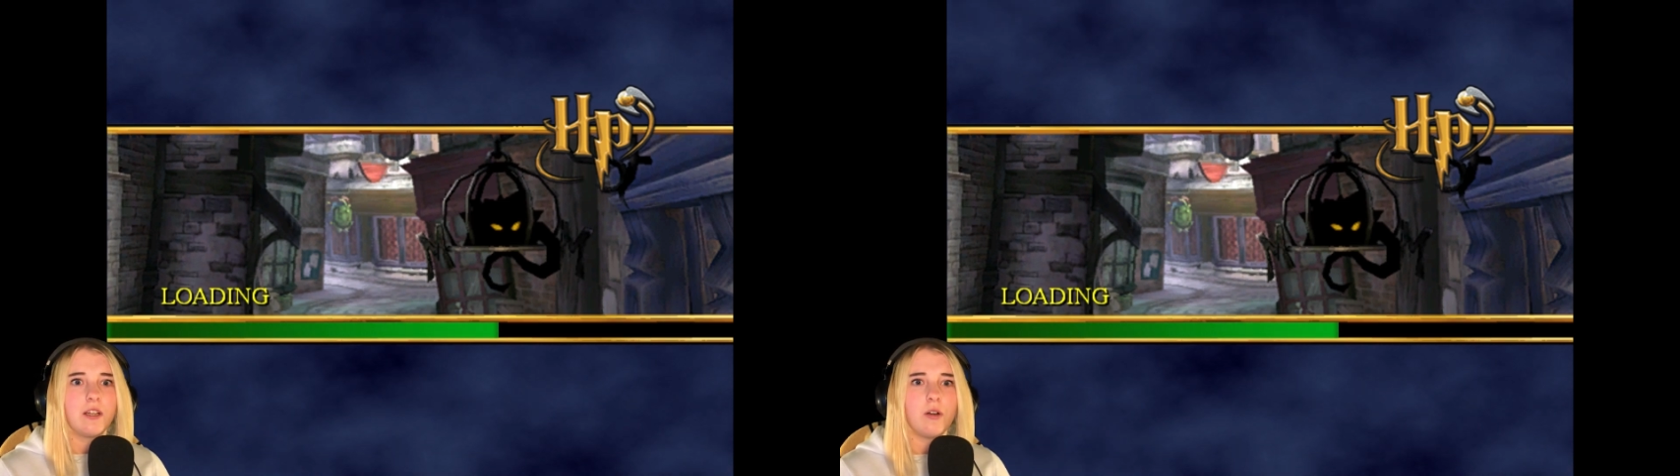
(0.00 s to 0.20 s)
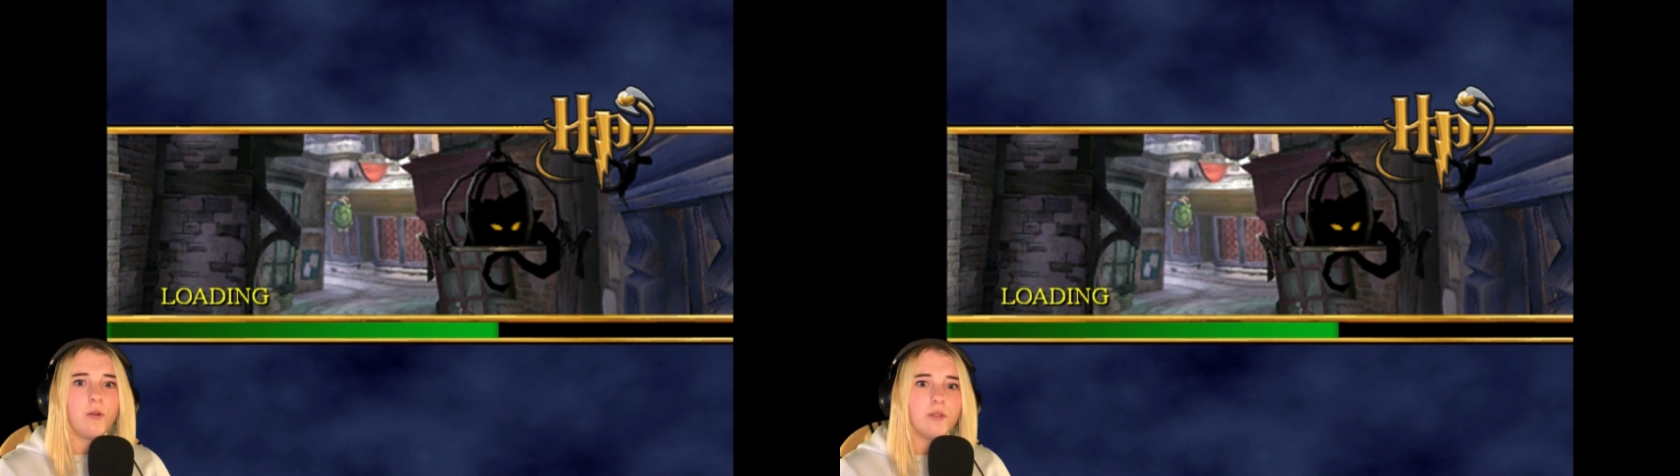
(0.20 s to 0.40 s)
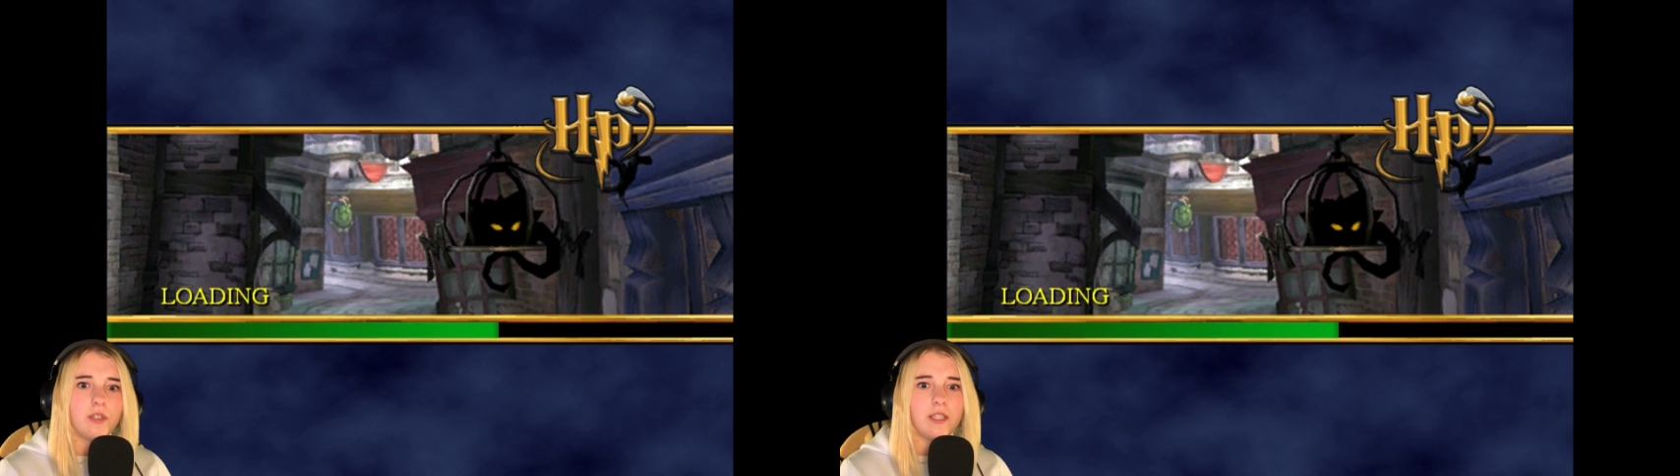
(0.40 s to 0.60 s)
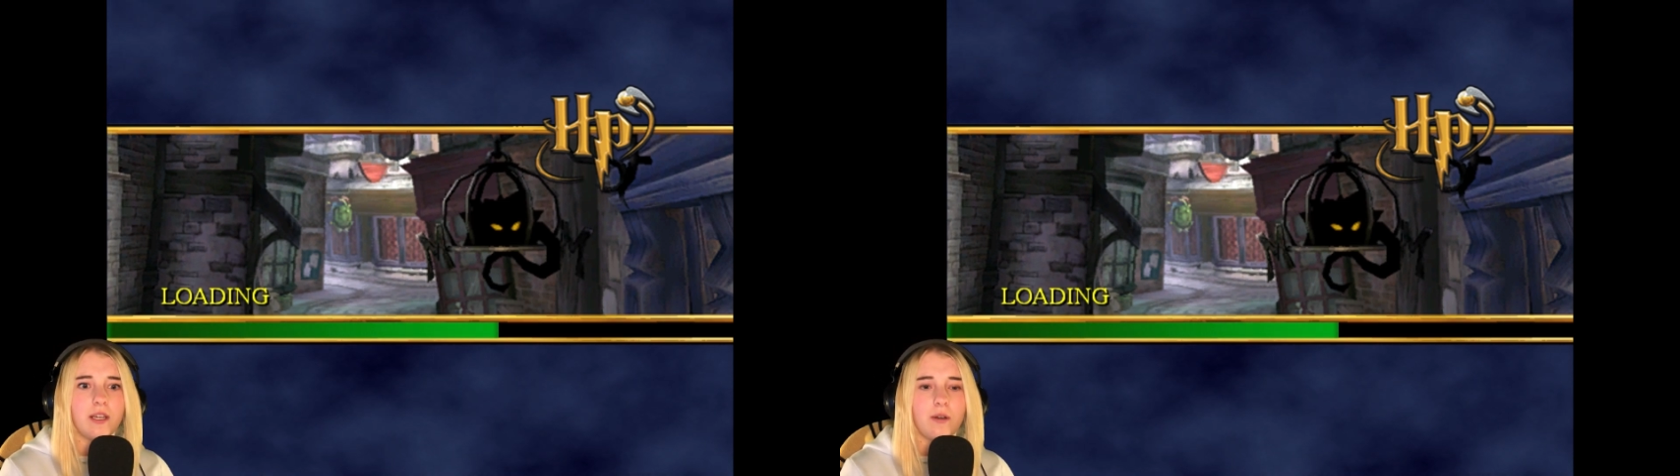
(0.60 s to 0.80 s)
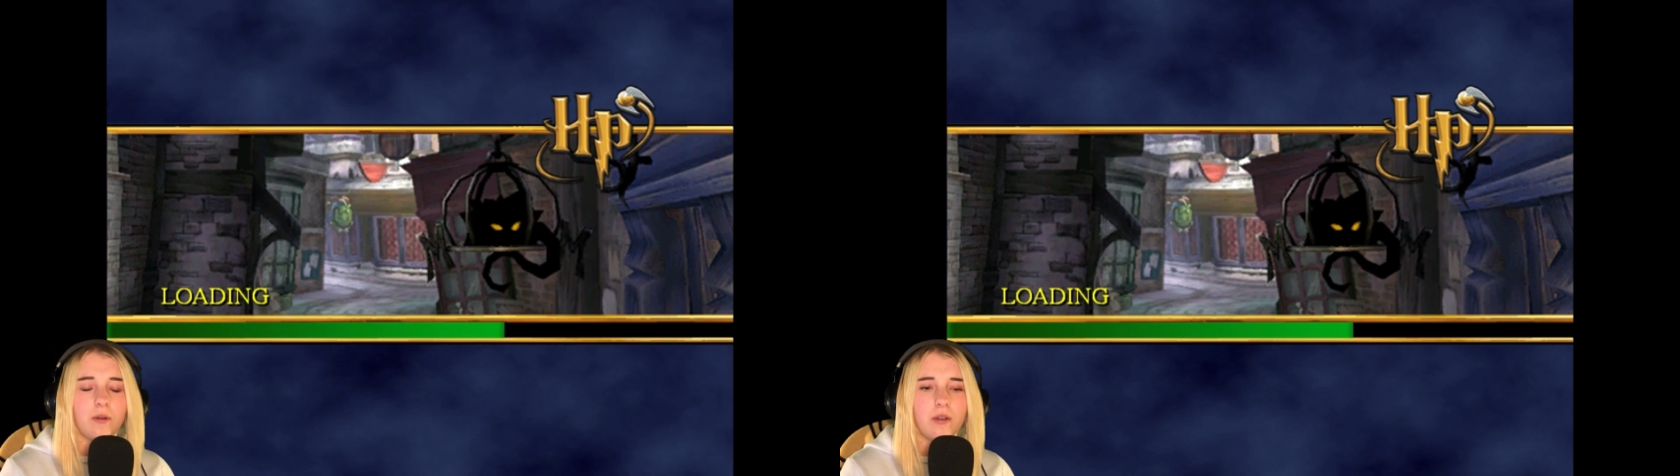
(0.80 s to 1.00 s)
Cauldron
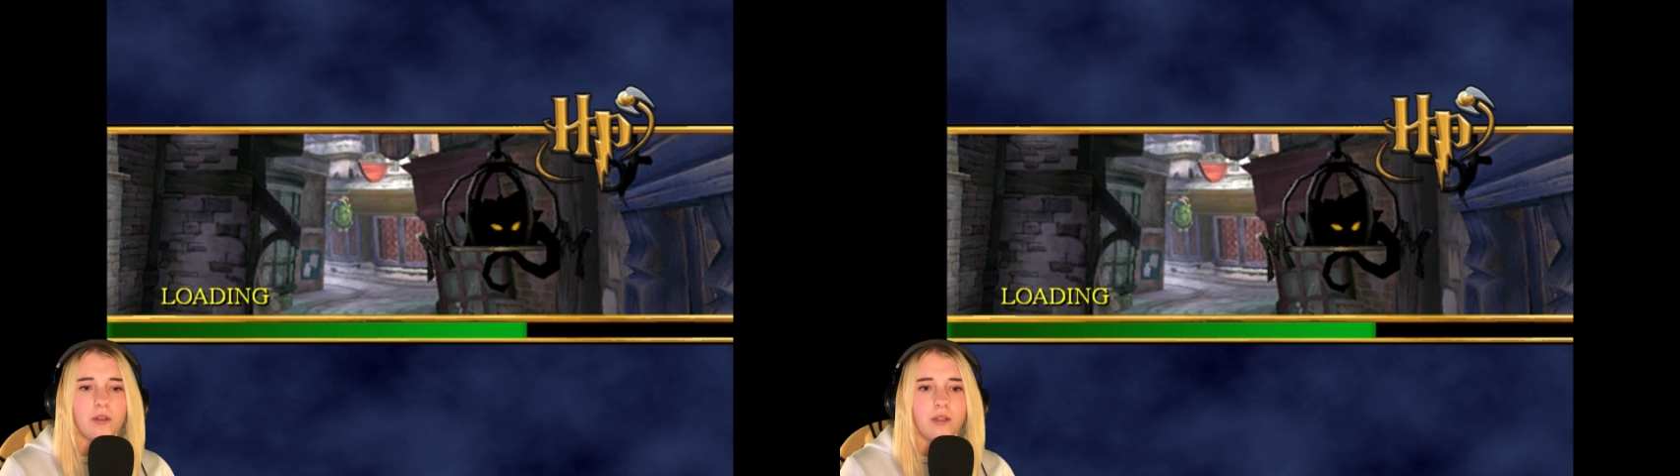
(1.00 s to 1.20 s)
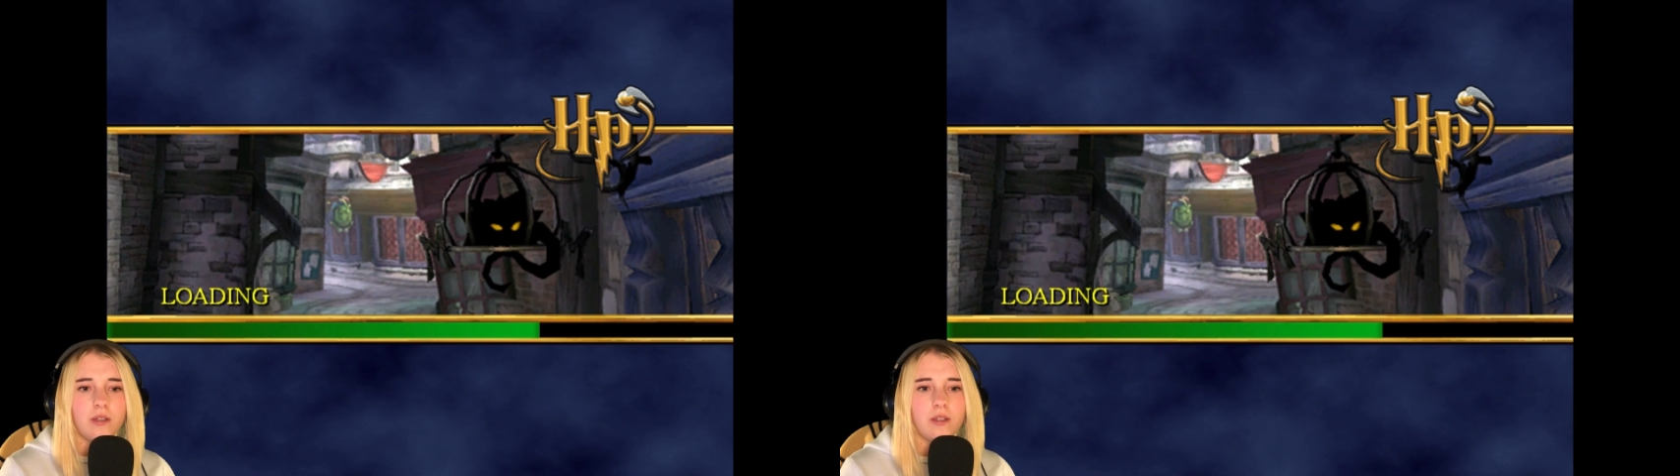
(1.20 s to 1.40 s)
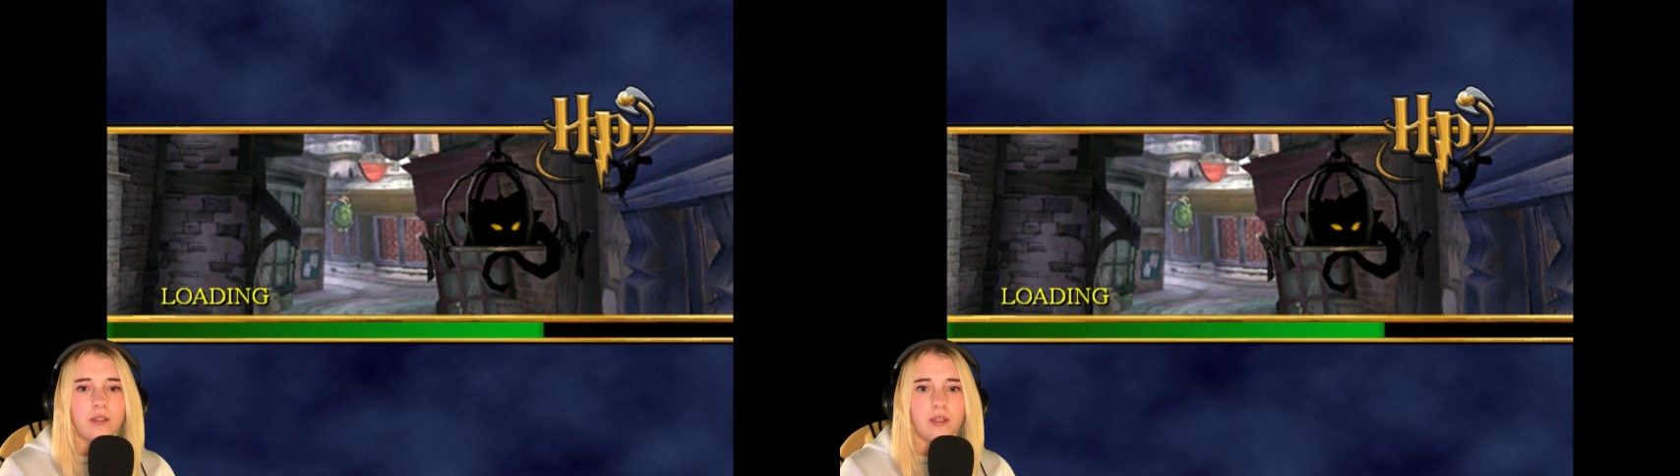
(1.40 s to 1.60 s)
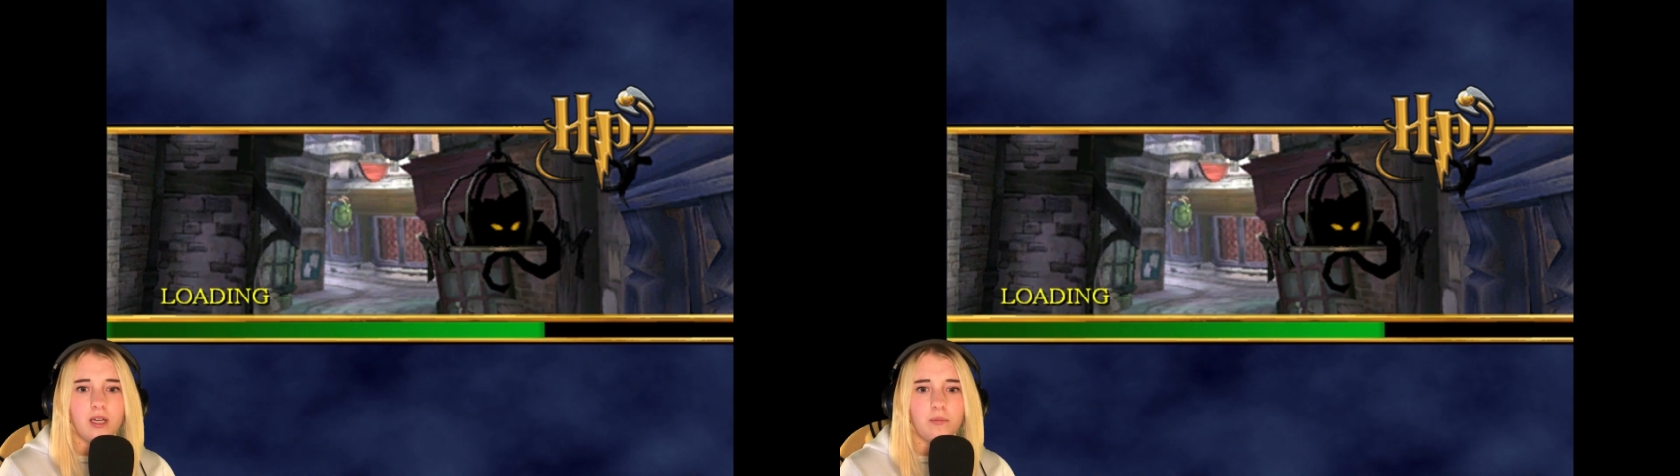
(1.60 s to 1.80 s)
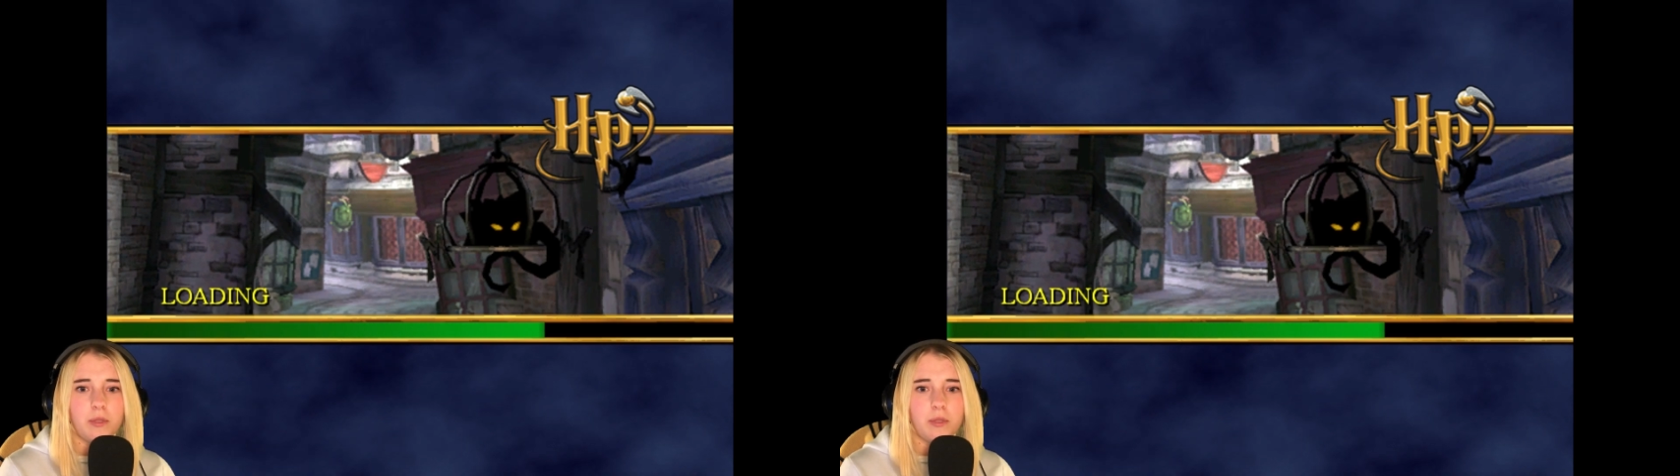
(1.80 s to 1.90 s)
now. I'm